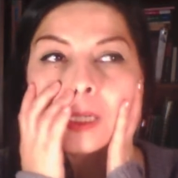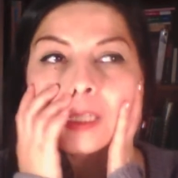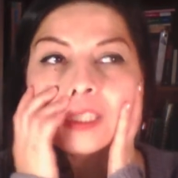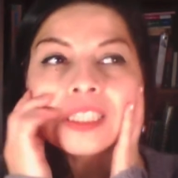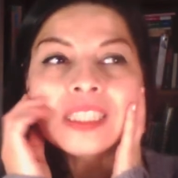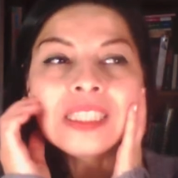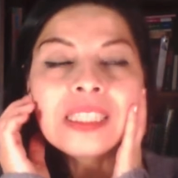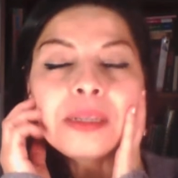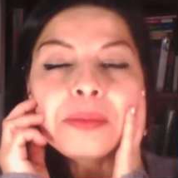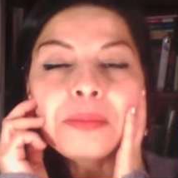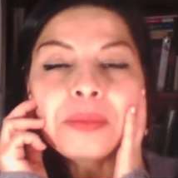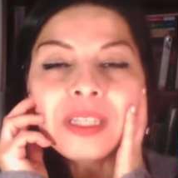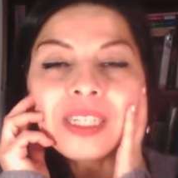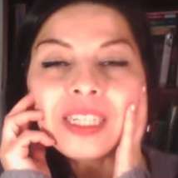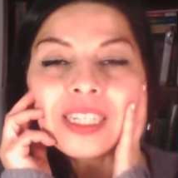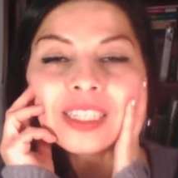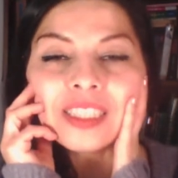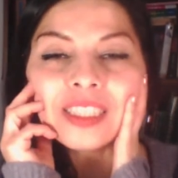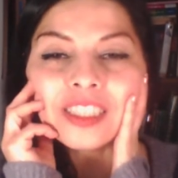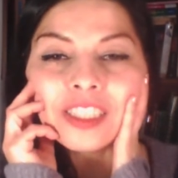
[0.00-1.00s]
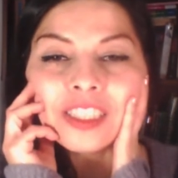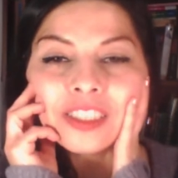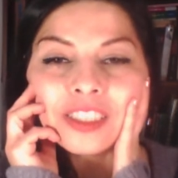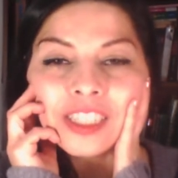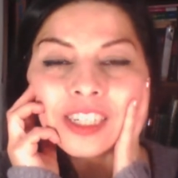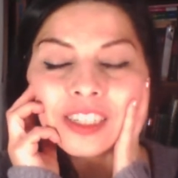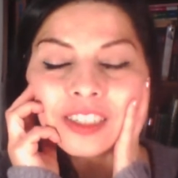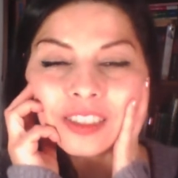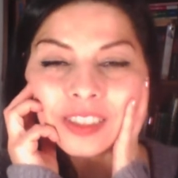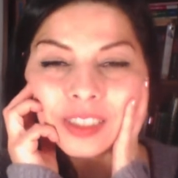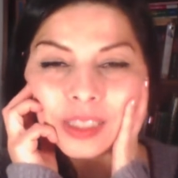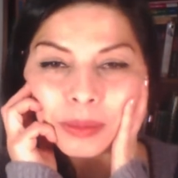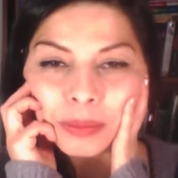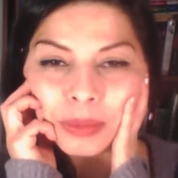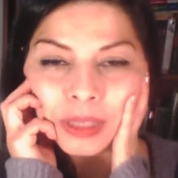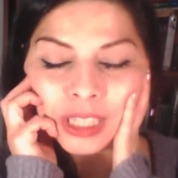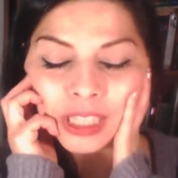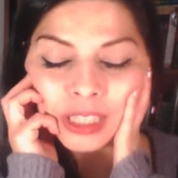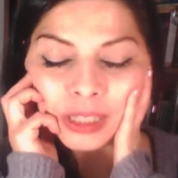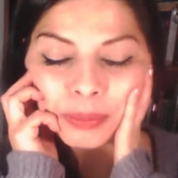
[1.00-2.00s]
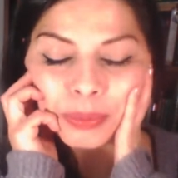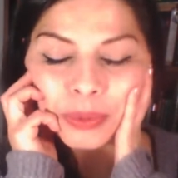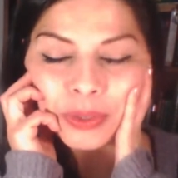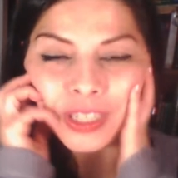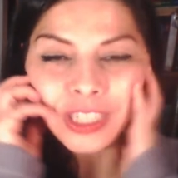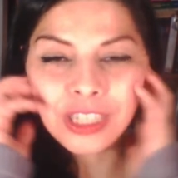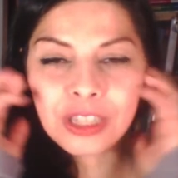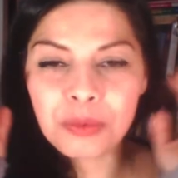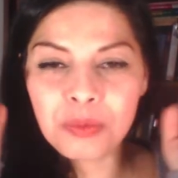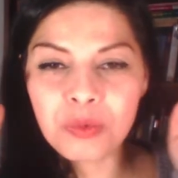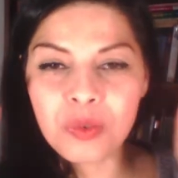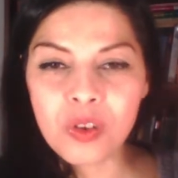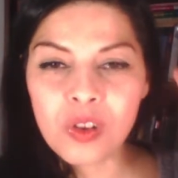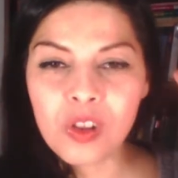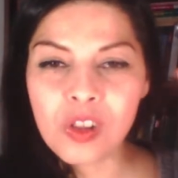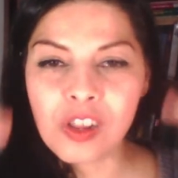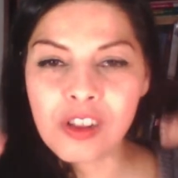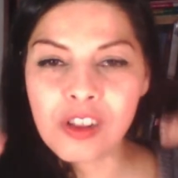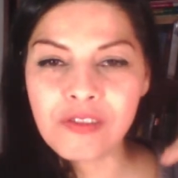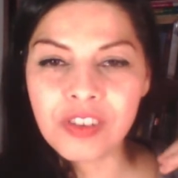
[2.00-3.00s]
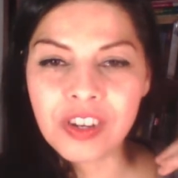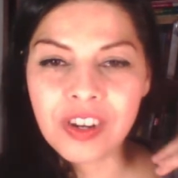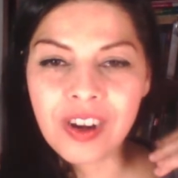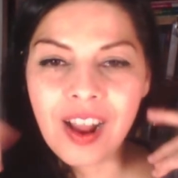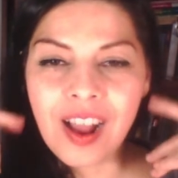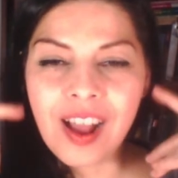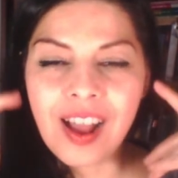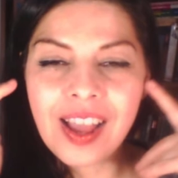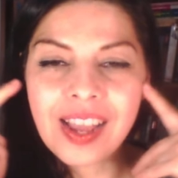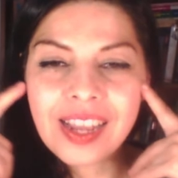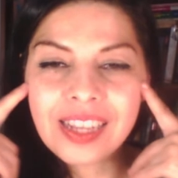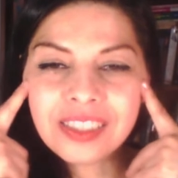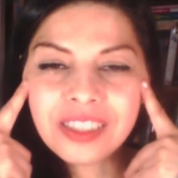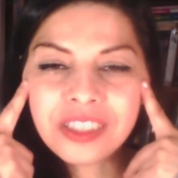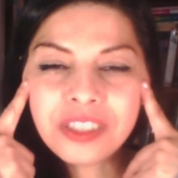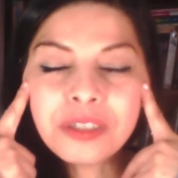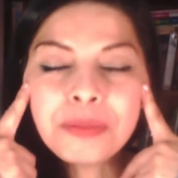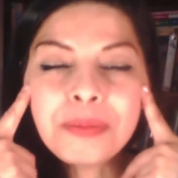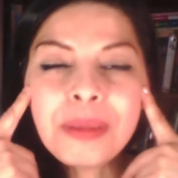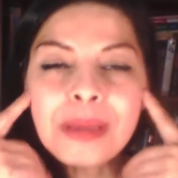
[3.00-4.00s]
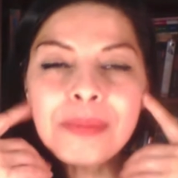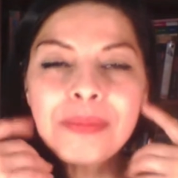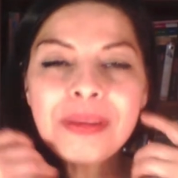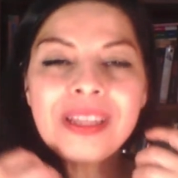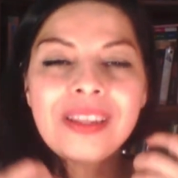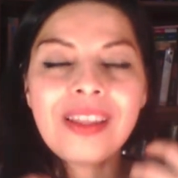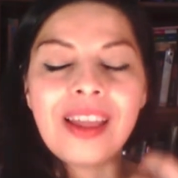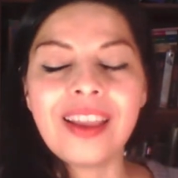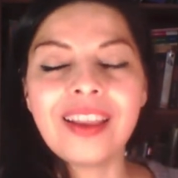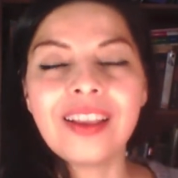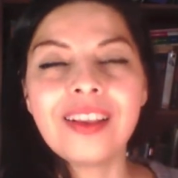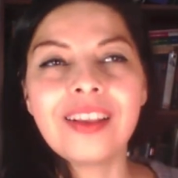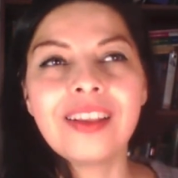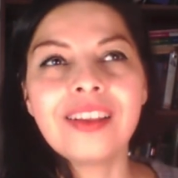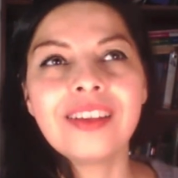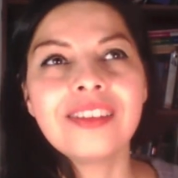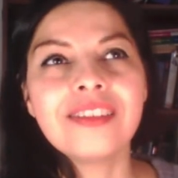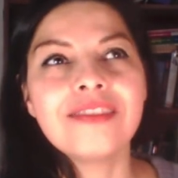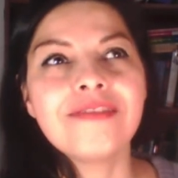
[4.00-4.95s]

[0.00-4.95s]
Siblings, your younger siblings pulling the wool over your eyes. There may be like